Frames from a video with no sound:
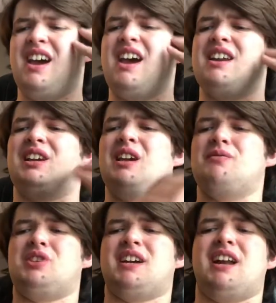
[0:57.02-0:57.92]
and it
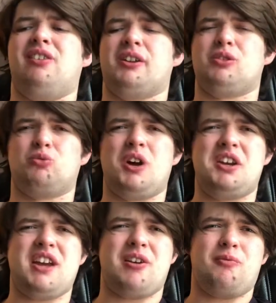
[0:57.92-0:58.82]
gives you kind of like the
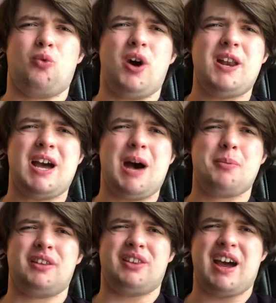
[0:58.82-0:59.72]
rundown of what
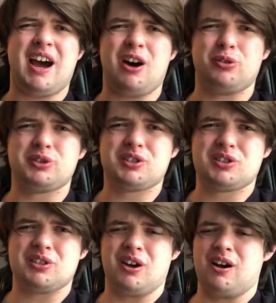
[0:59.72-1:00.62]
happened in the
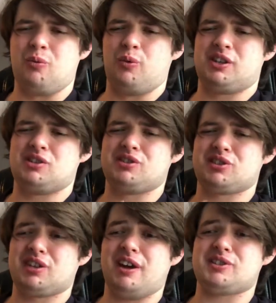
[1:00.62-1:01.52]
house, uh, which is
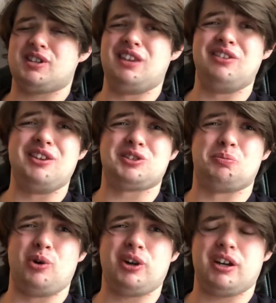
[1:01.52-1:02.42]
discussed in this
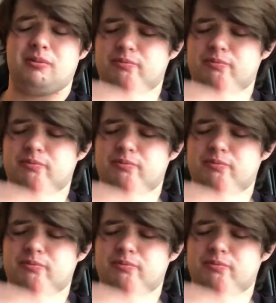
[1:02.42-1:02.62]
book.